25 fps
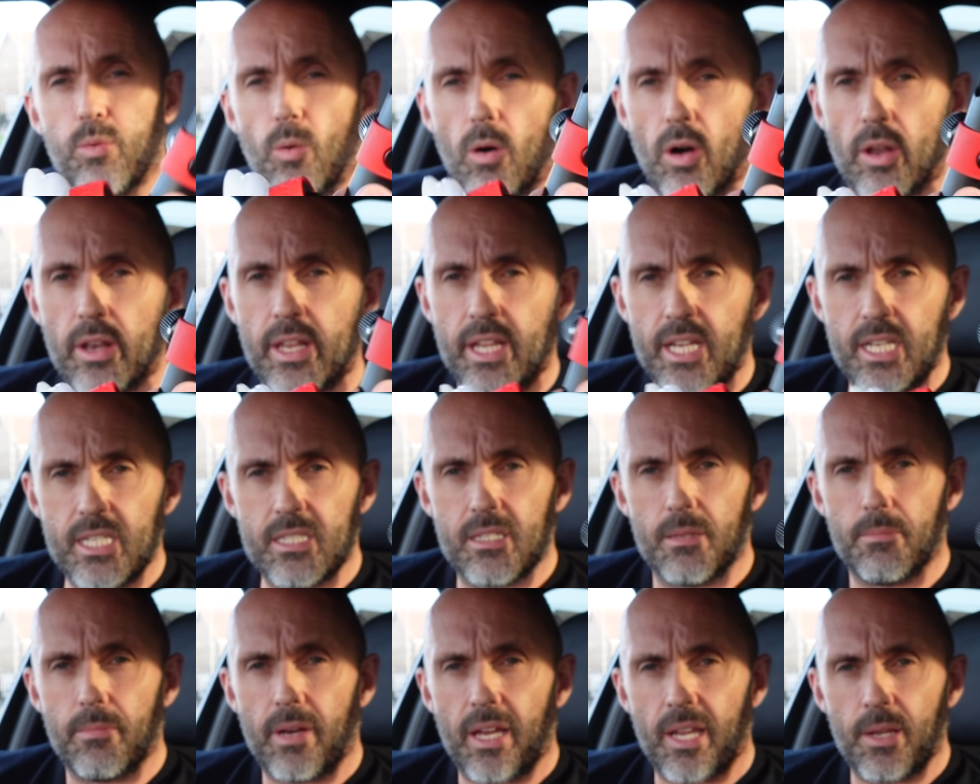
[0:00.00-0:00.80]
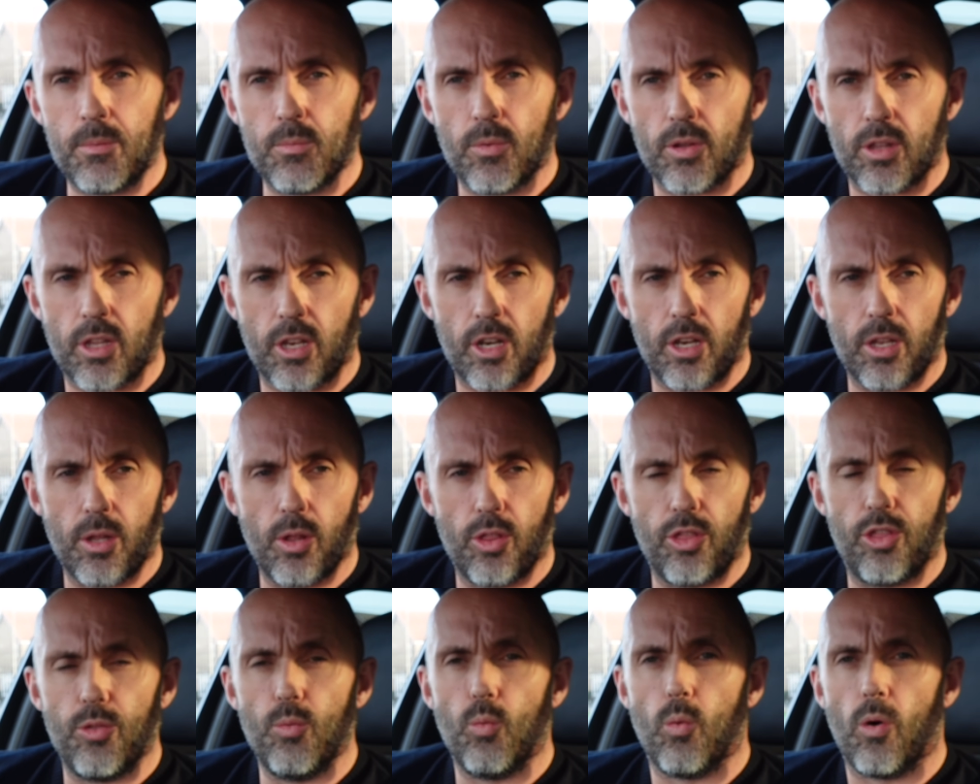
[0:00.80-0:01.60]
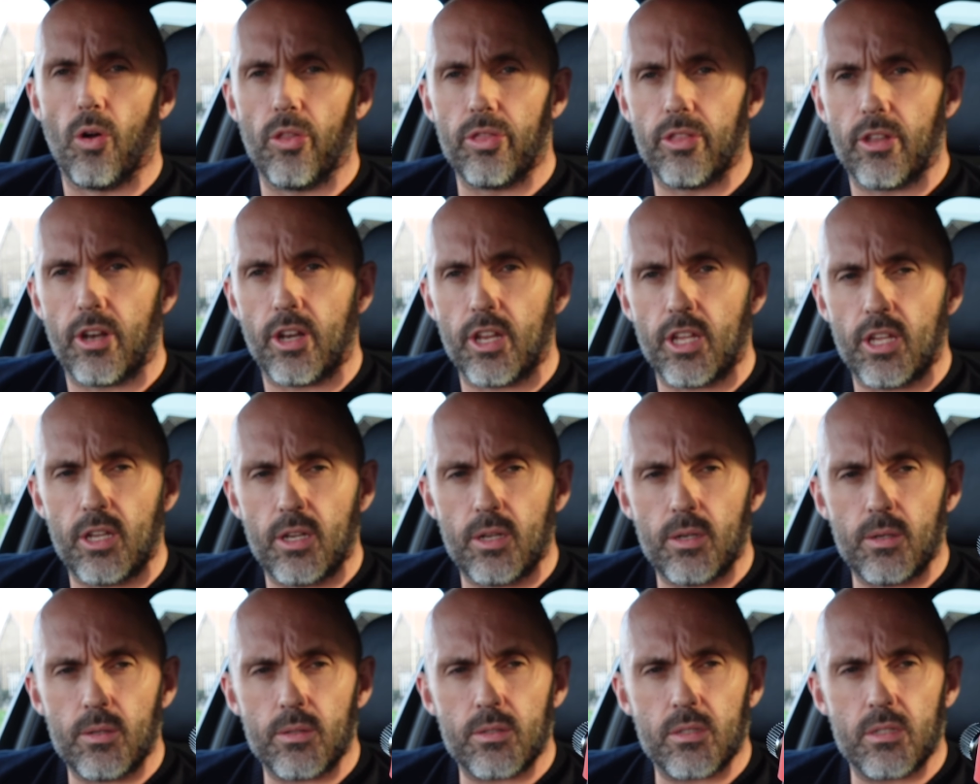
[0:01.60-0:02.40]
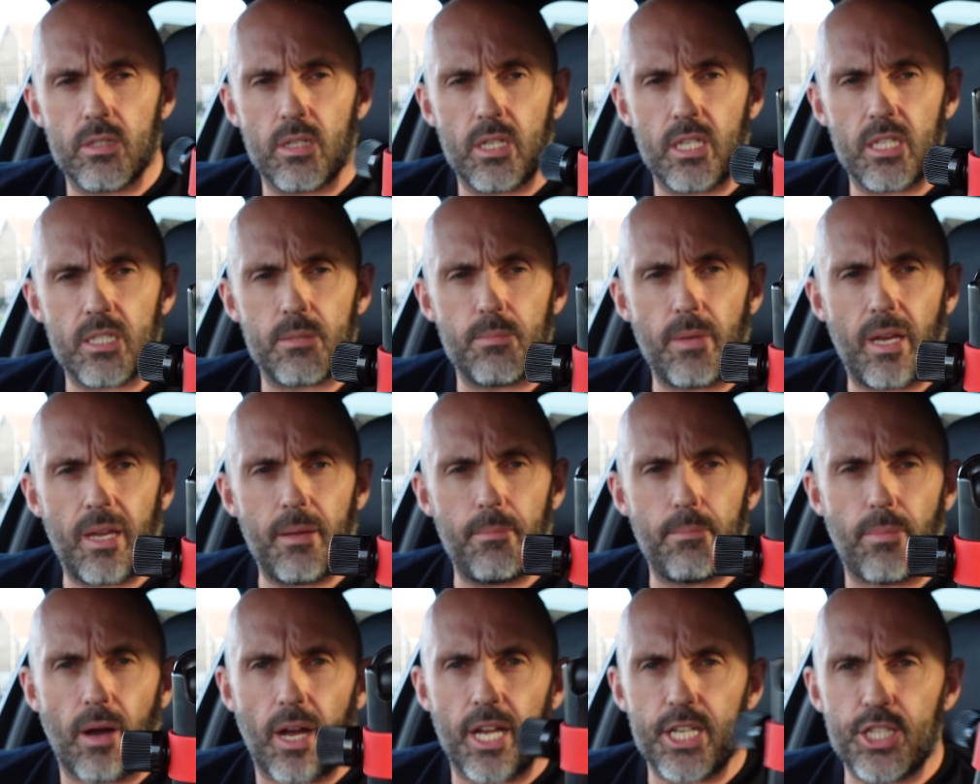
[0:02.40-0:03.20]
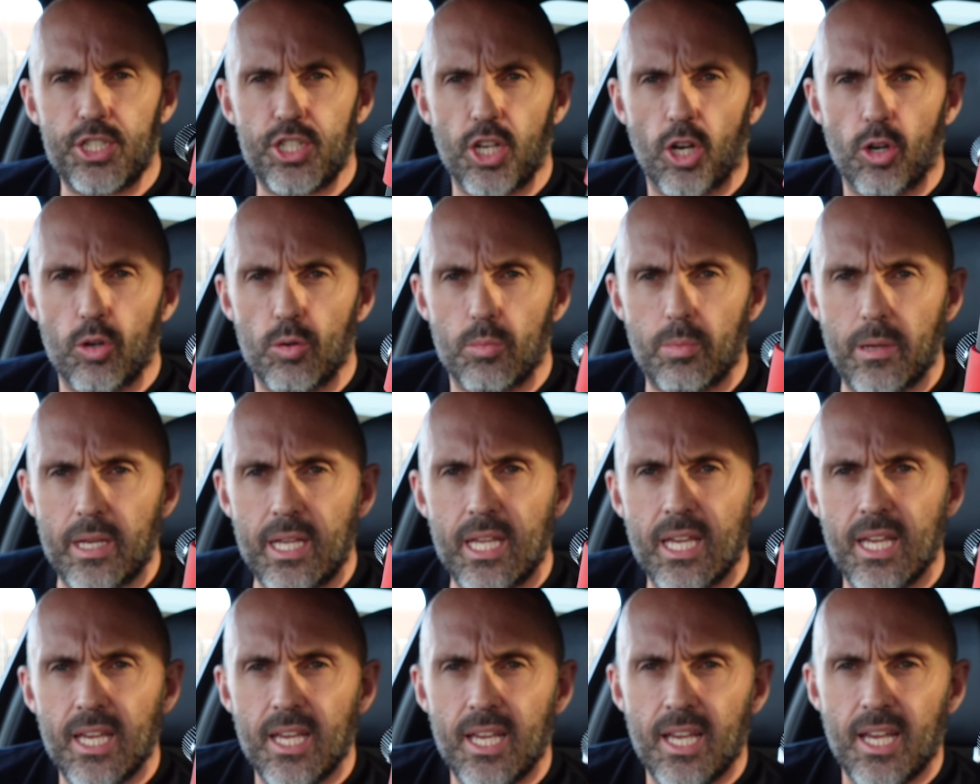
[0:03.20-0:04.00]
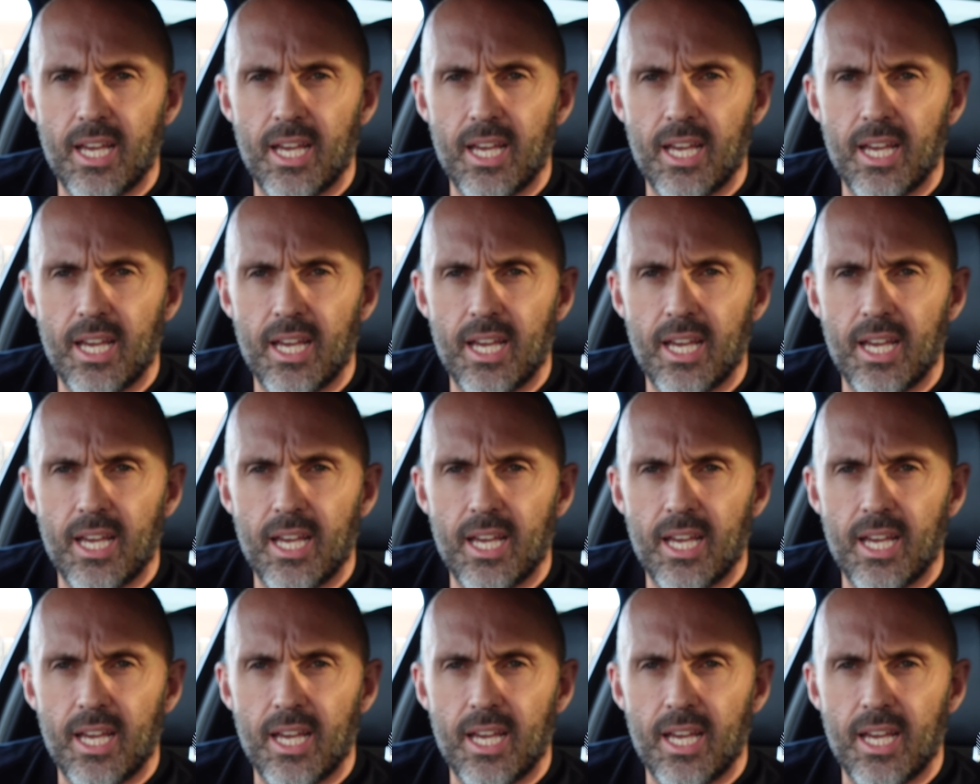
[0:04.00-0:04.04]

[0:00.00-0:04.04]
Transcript: one is the main one that I use, and it's made by Joby.